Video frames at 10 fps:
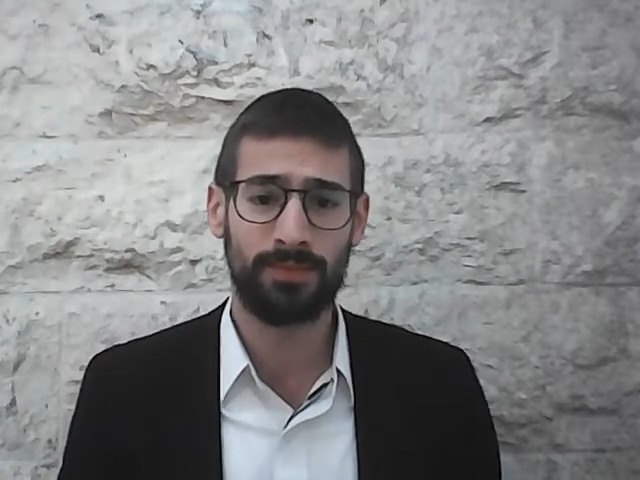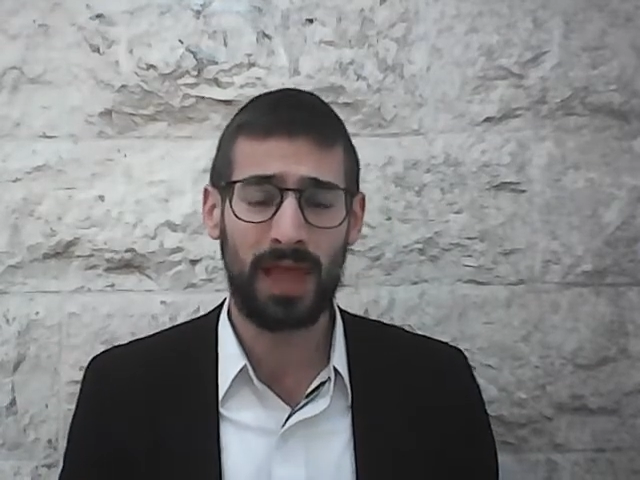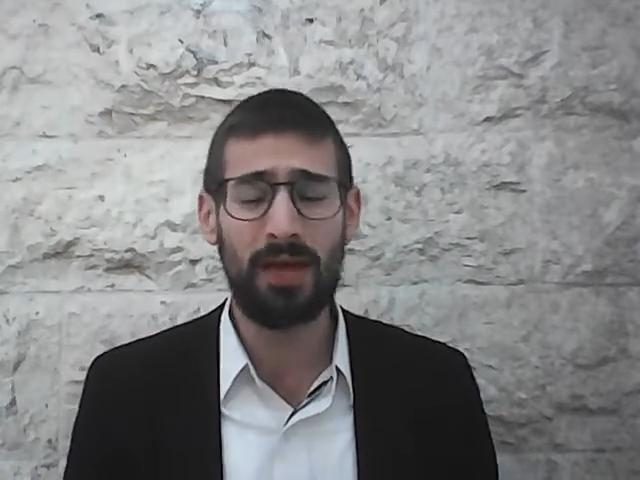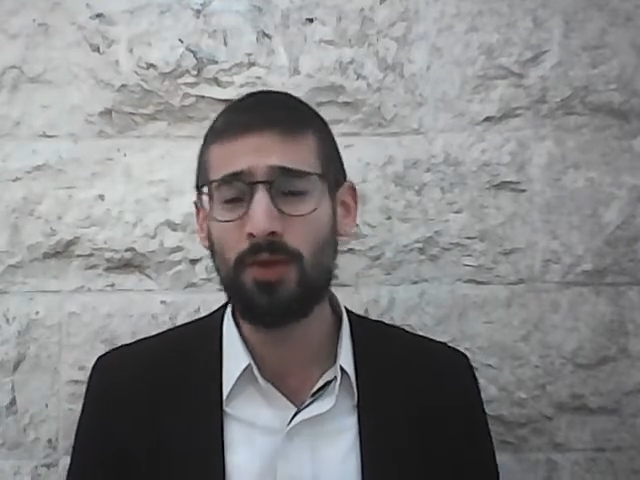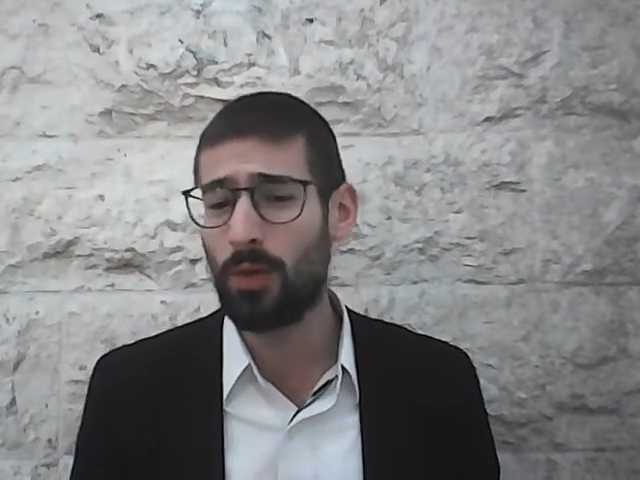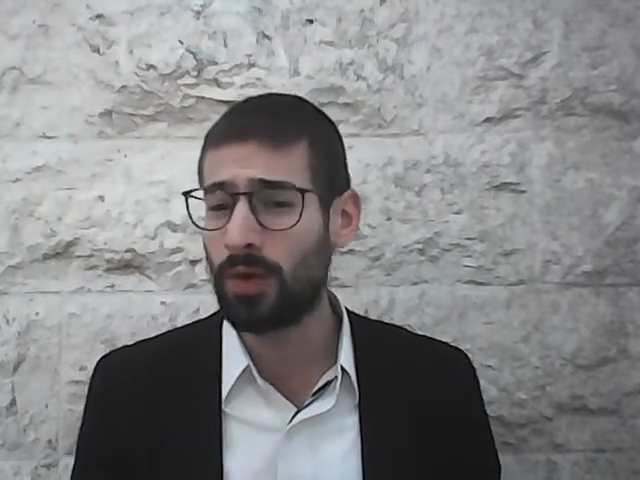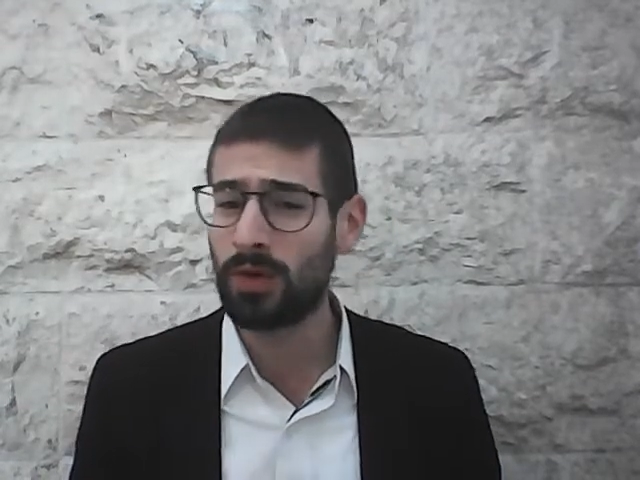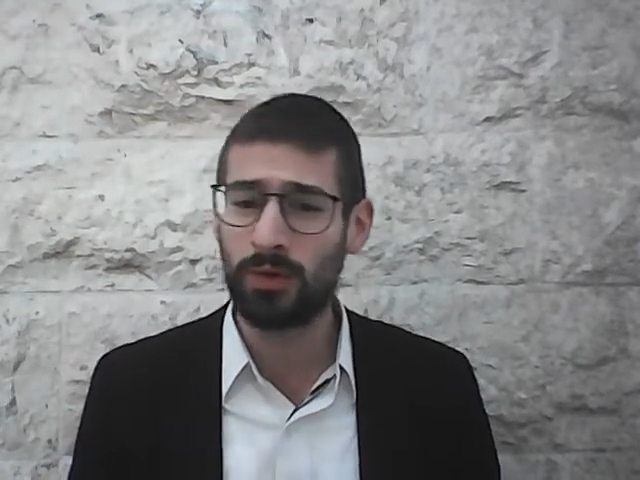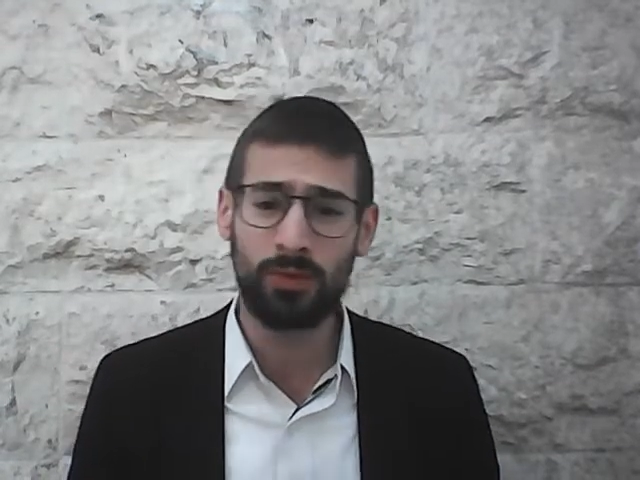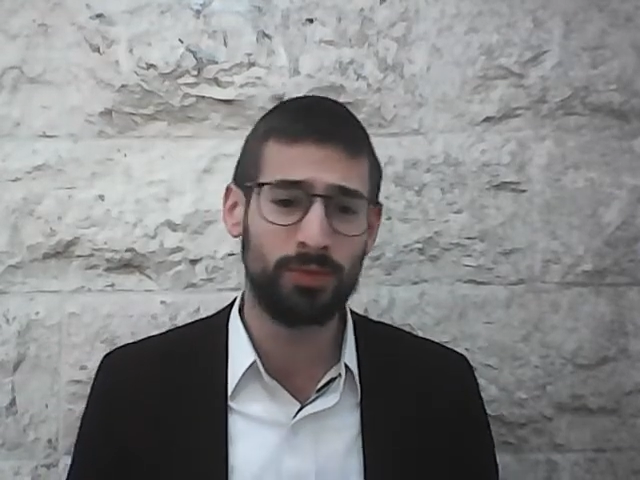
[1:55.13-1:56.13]
Everyone
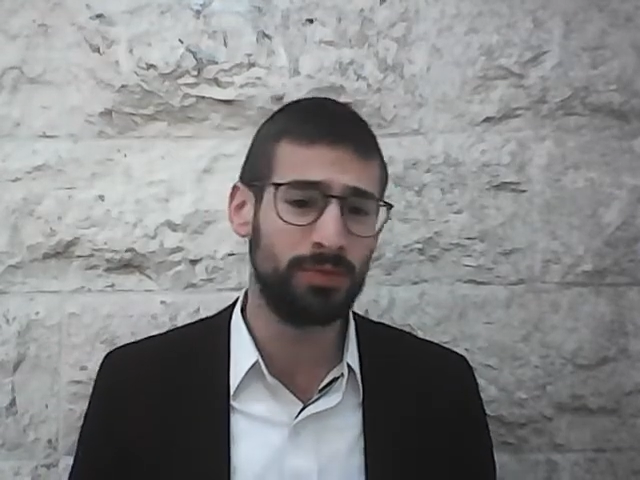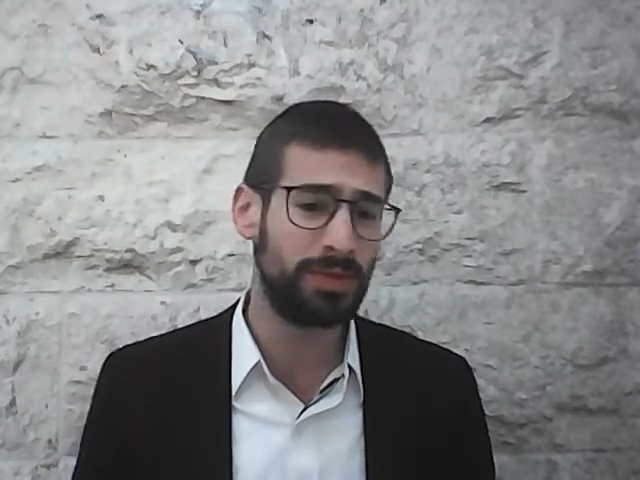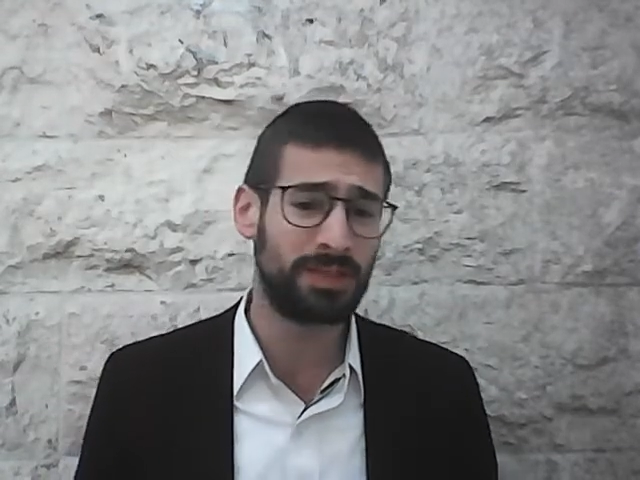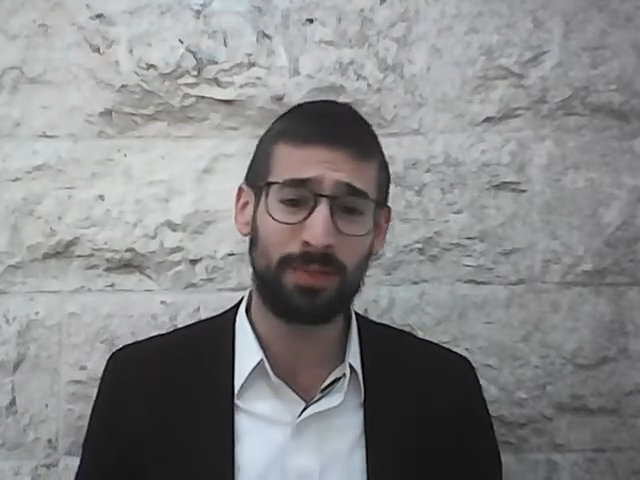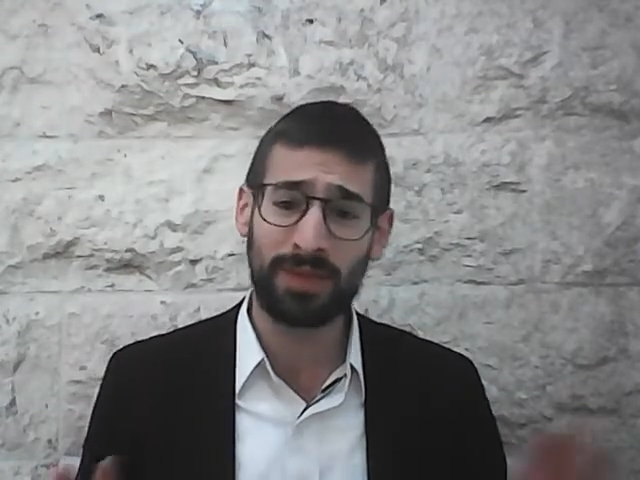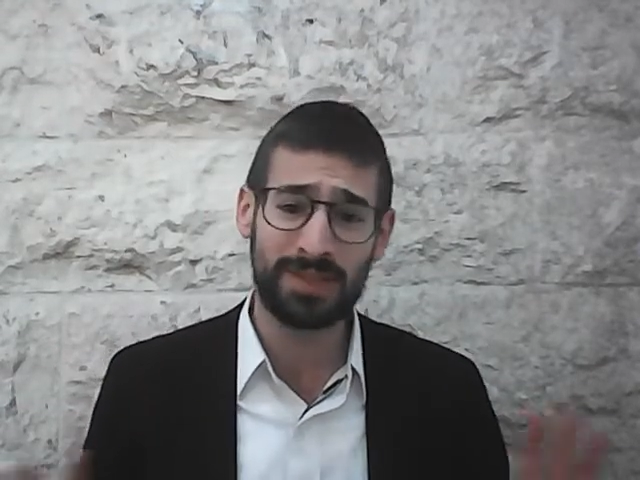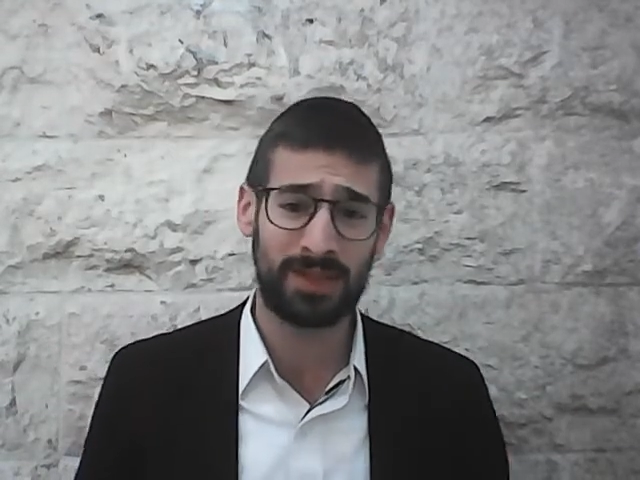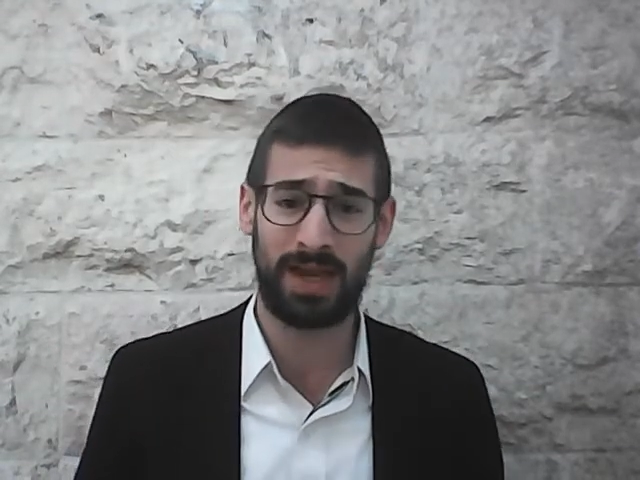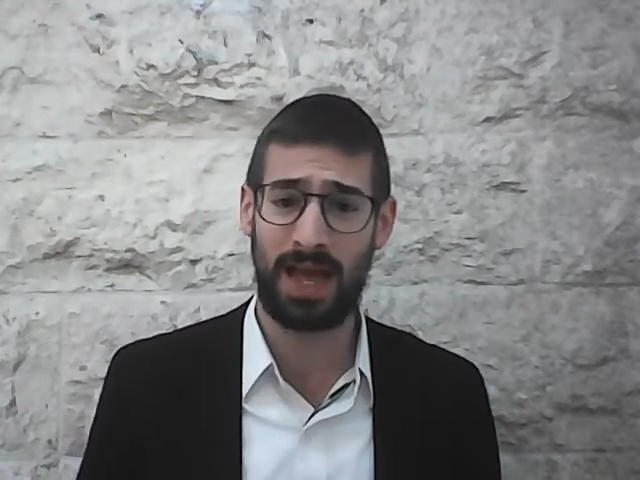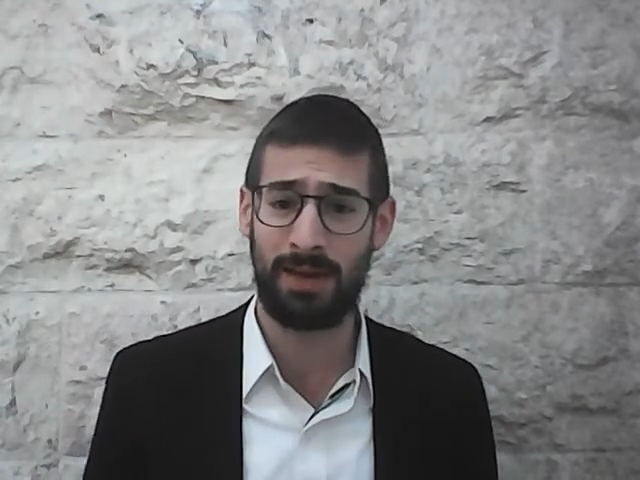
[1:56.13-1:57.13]
knew something's
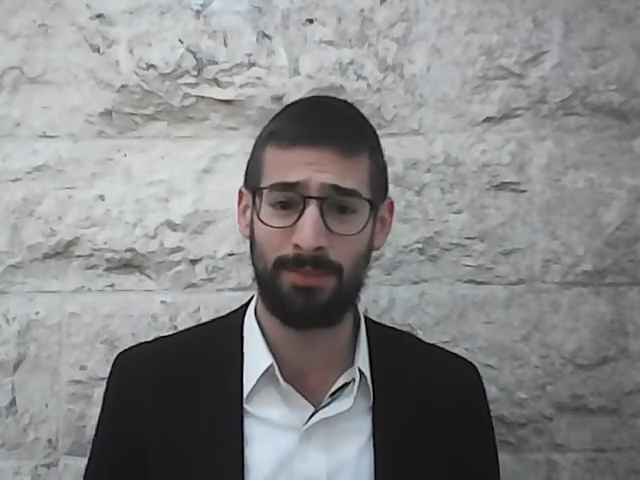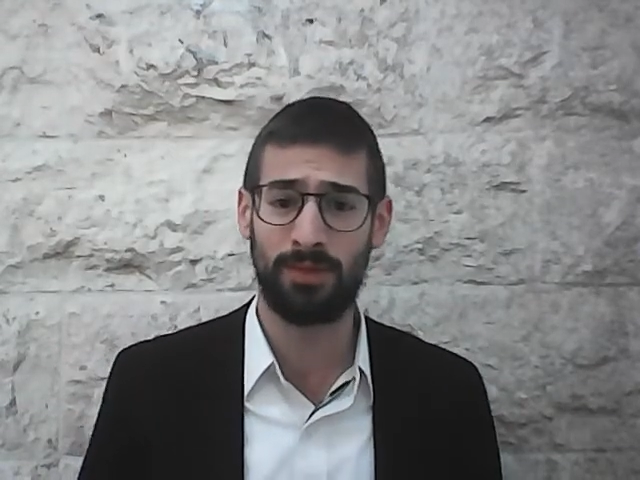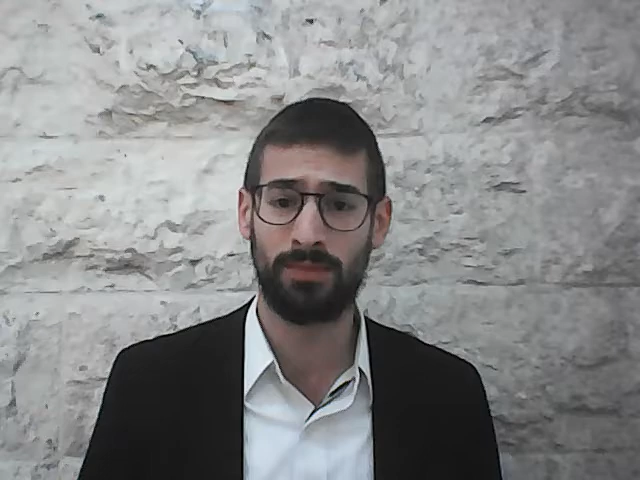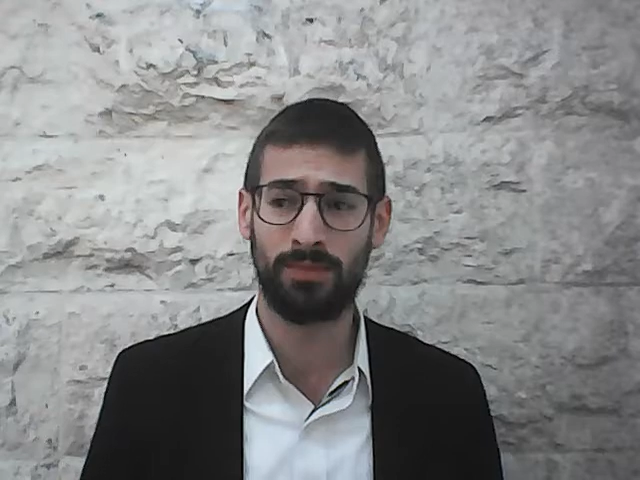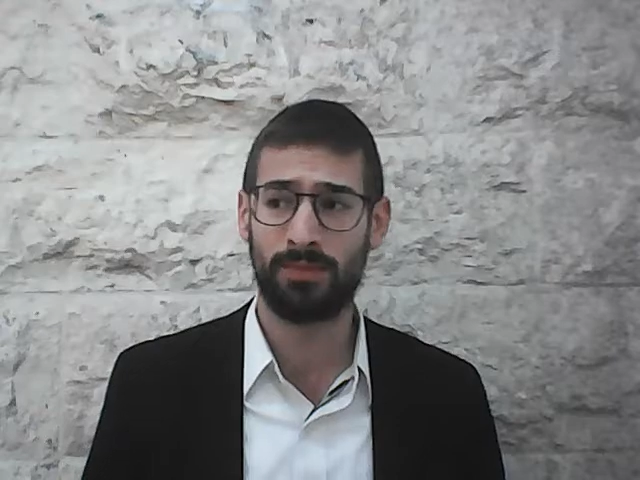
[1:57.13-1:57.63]
going to happen.